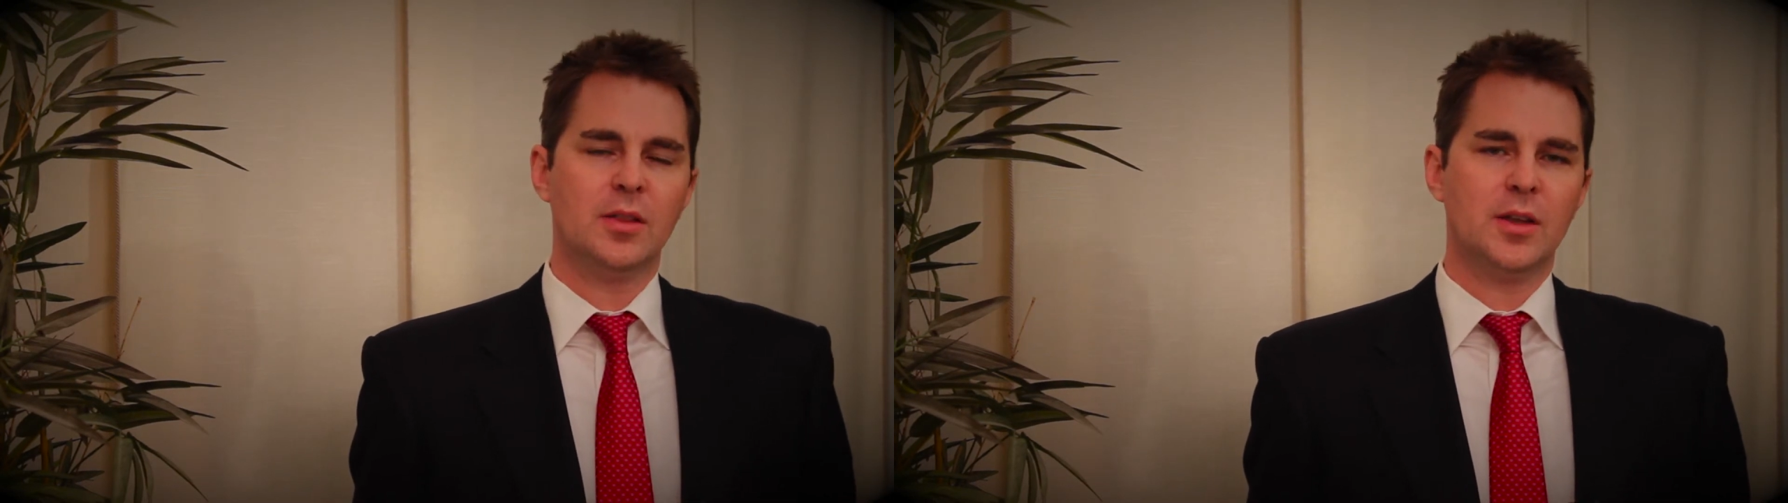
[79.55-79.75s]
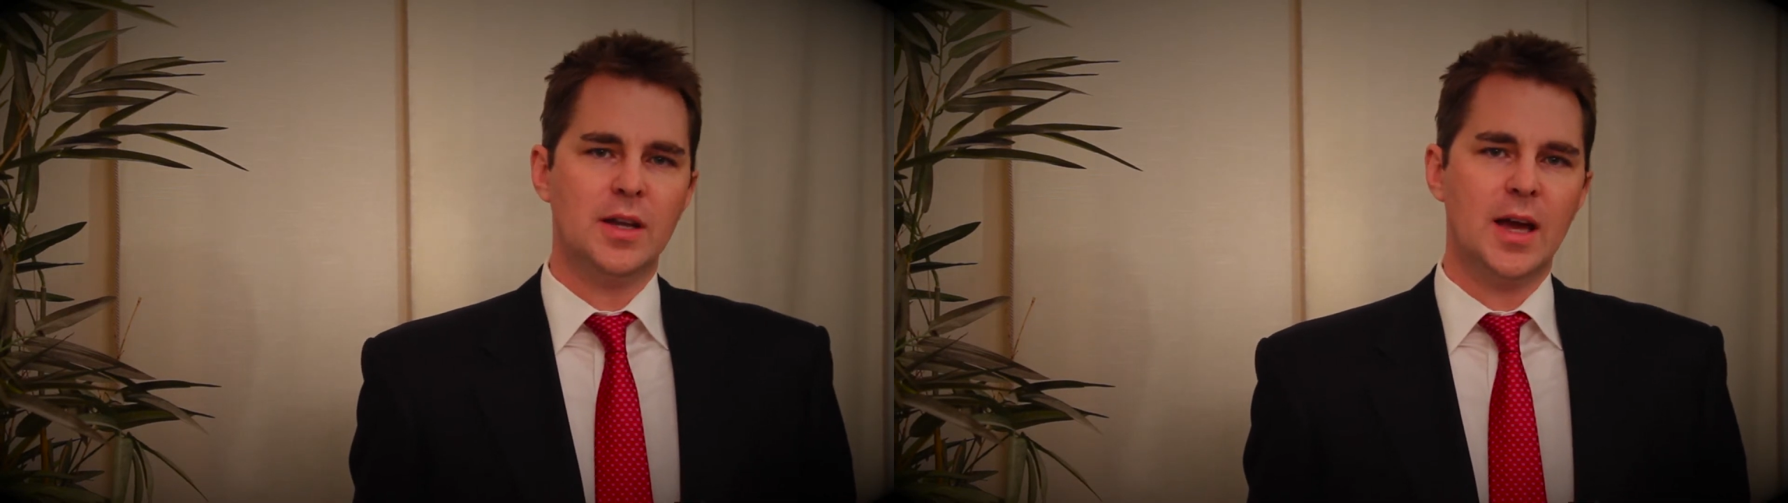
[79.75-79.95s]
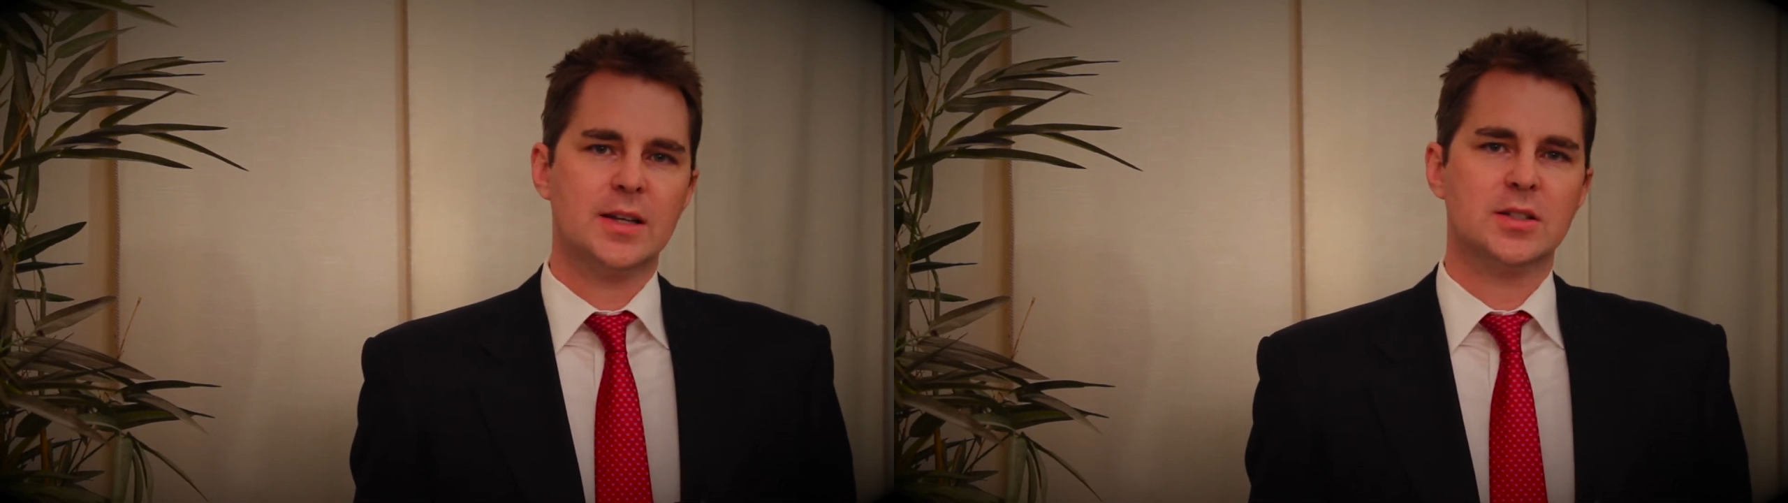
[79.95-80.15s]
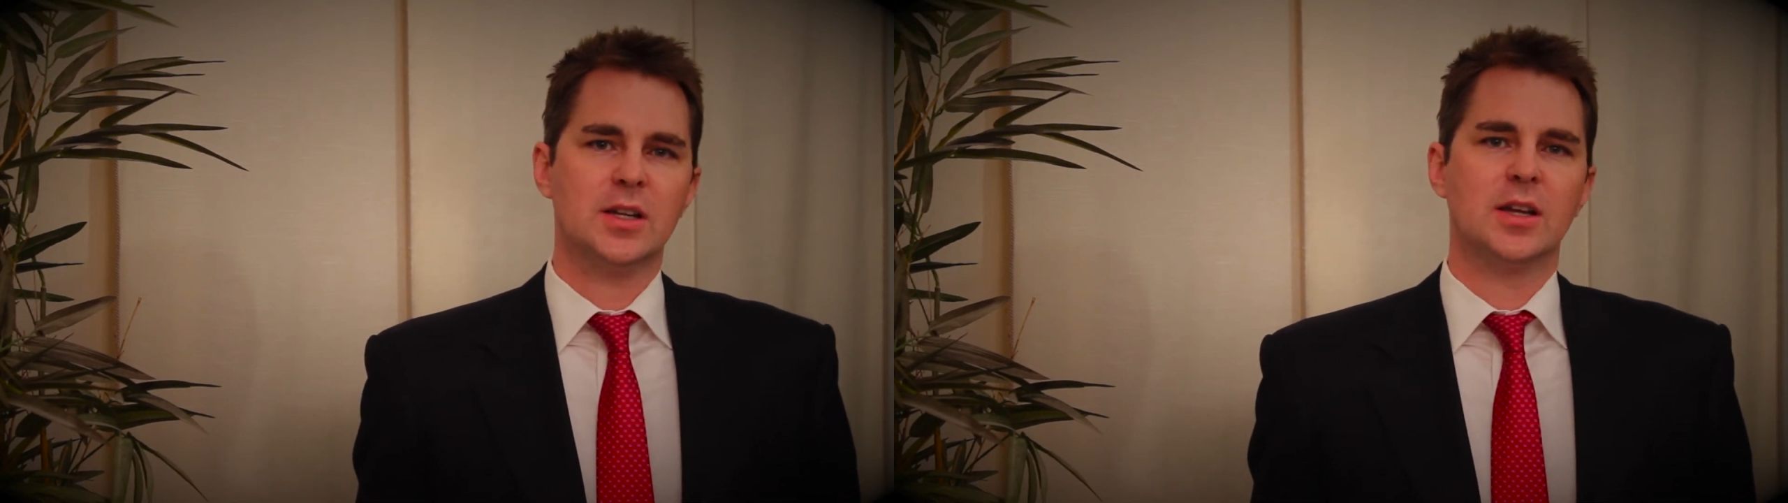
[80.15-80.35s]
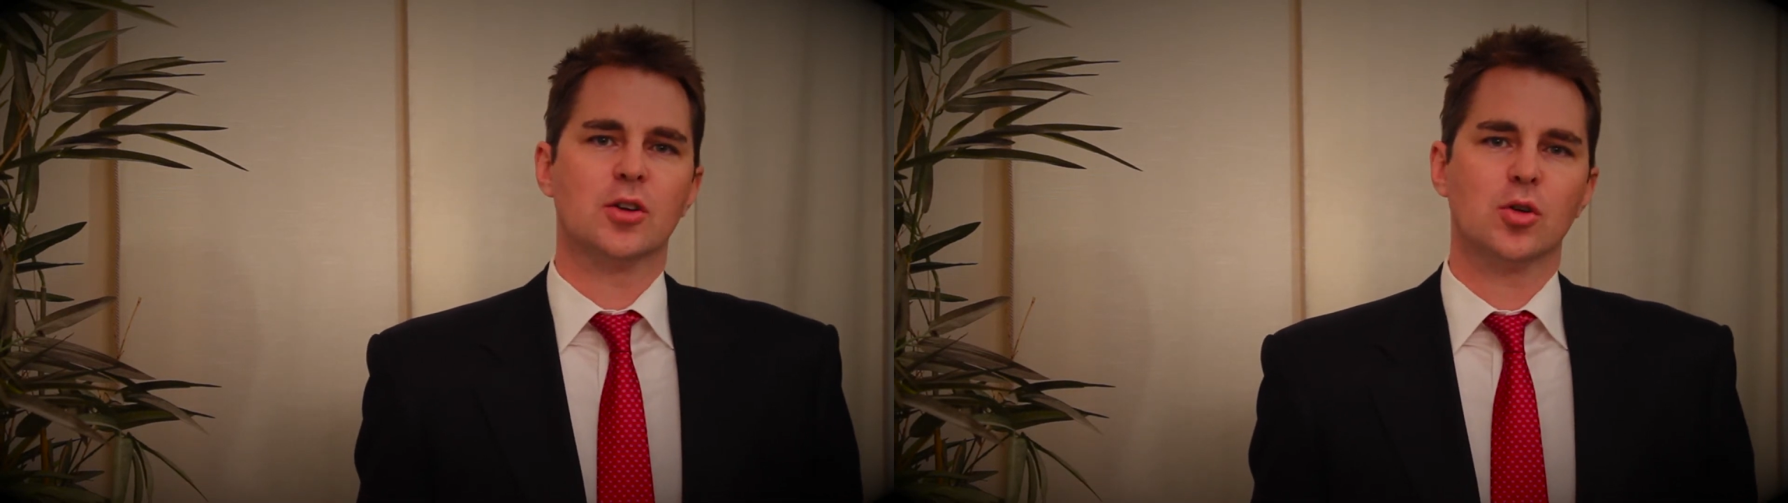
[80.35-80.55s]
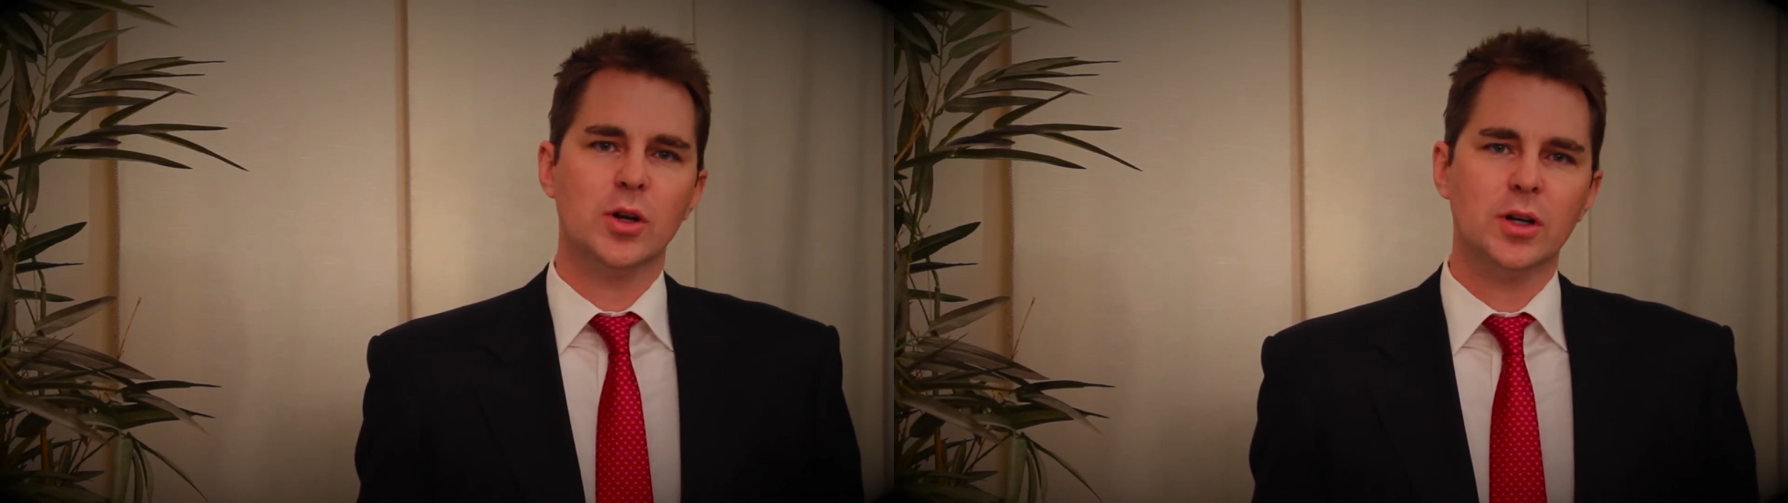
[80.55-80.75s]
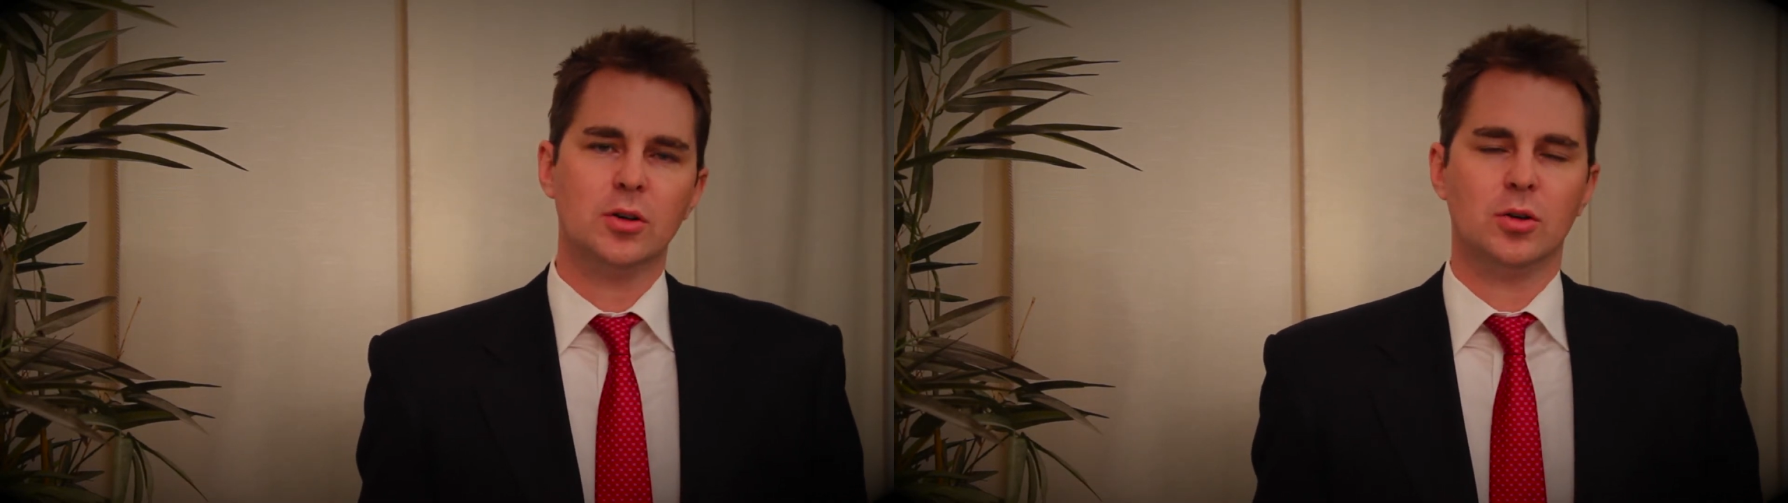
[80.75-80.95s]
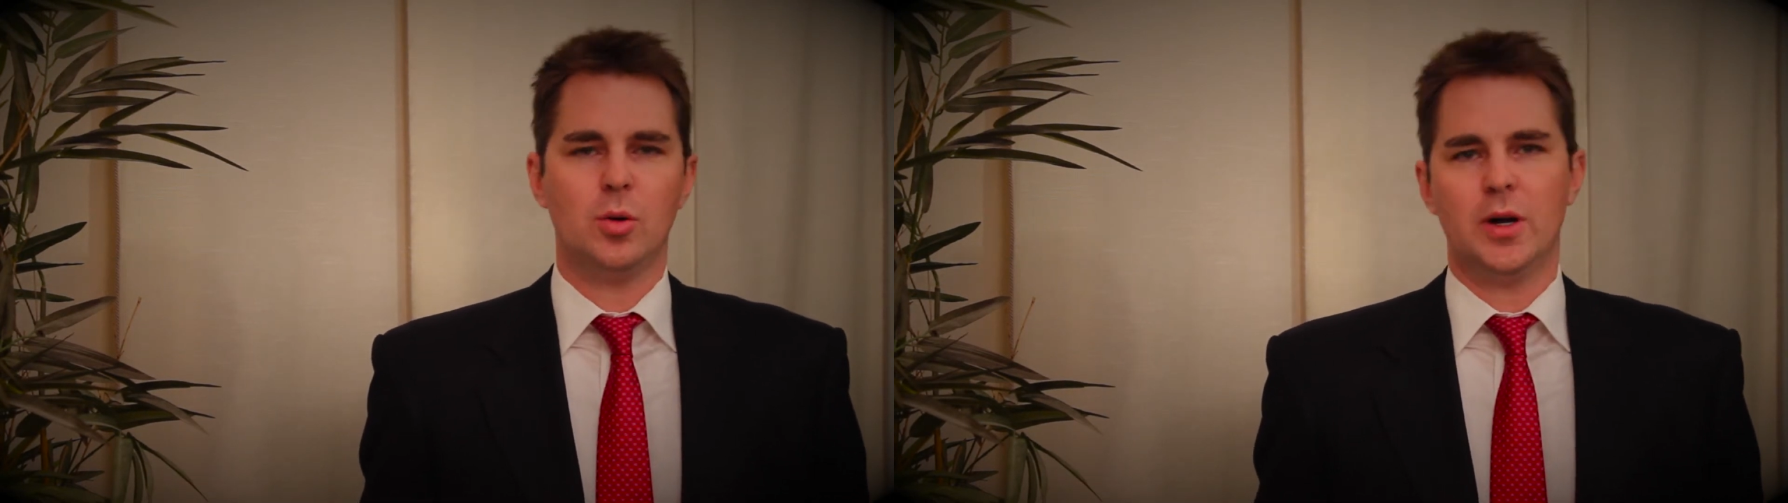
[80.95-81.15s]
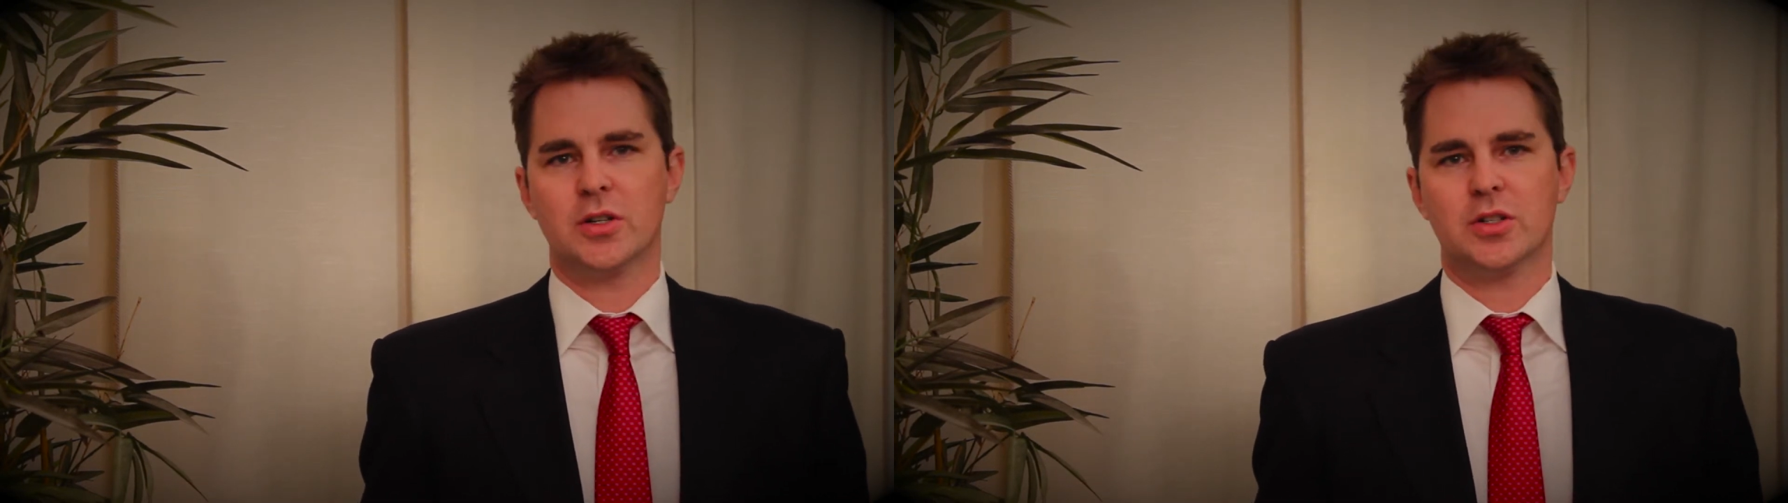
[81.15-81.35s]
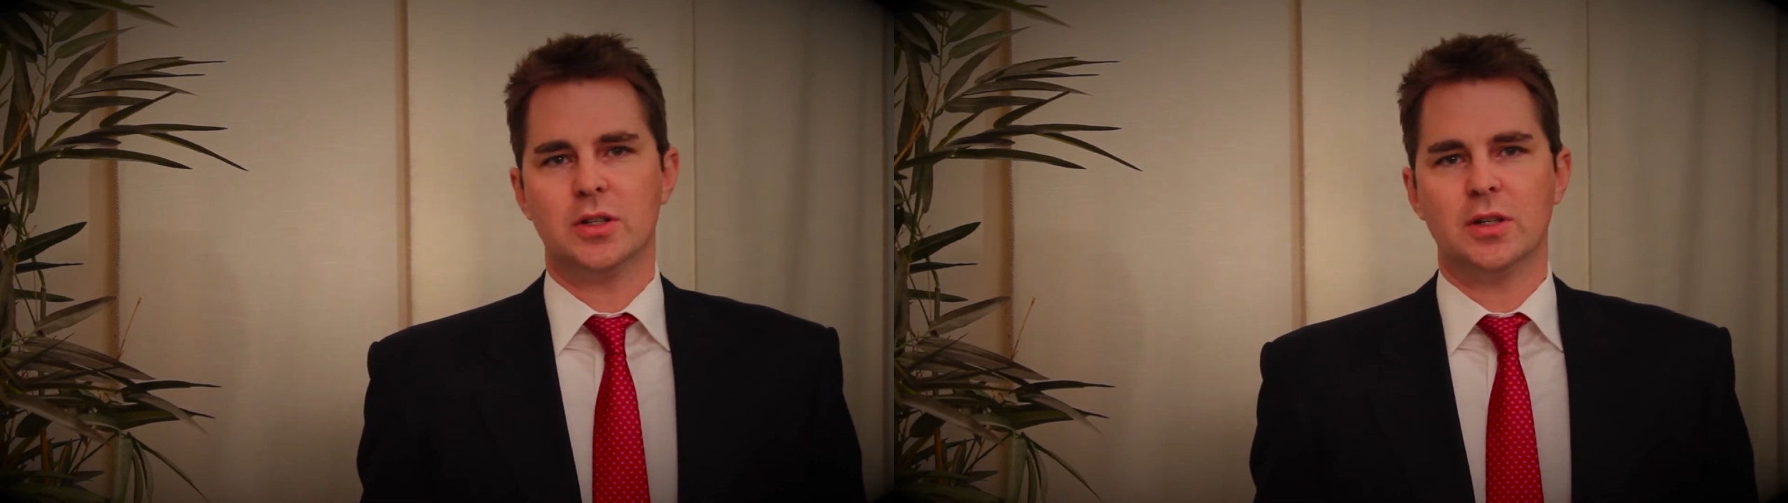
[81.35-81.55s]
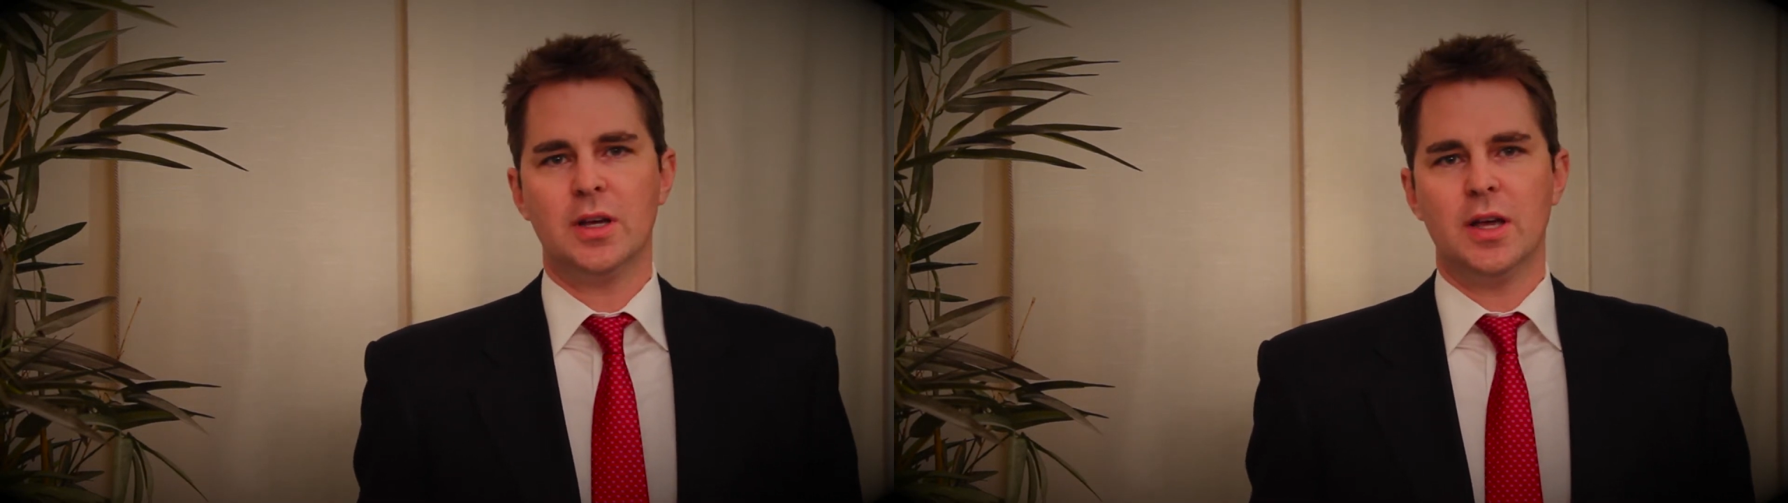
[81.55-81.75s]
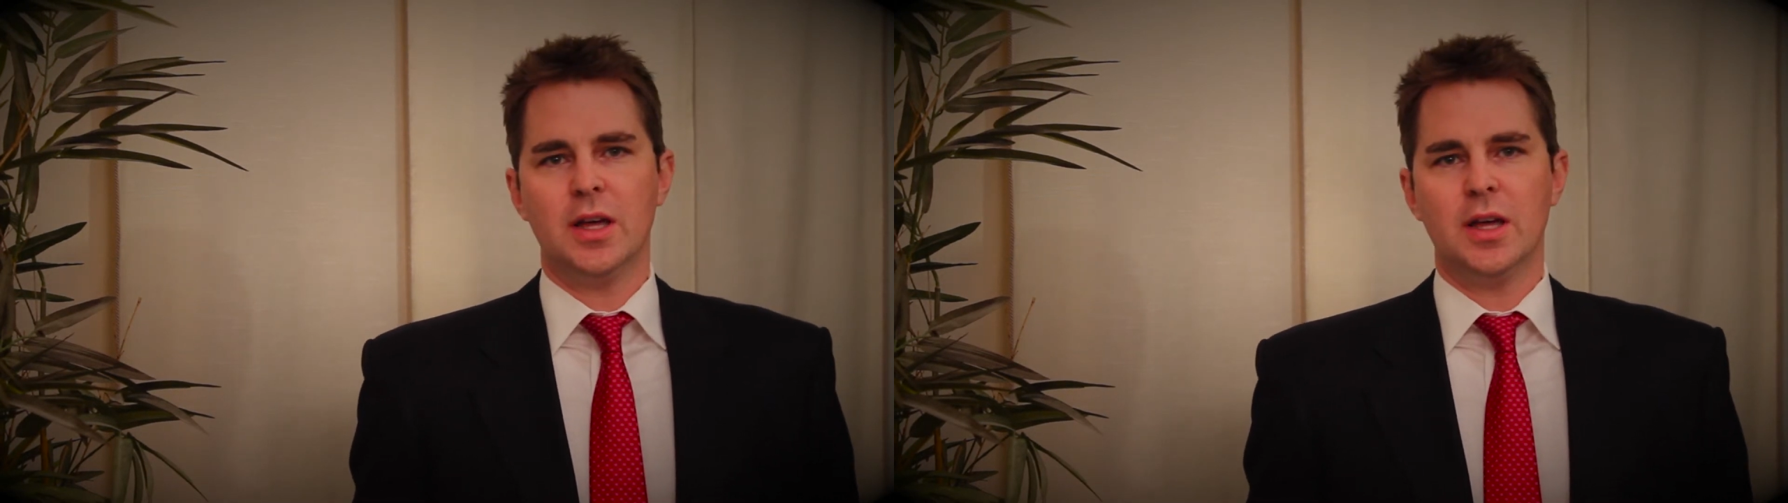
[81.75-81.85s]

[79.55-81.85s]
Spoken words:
The next and critical question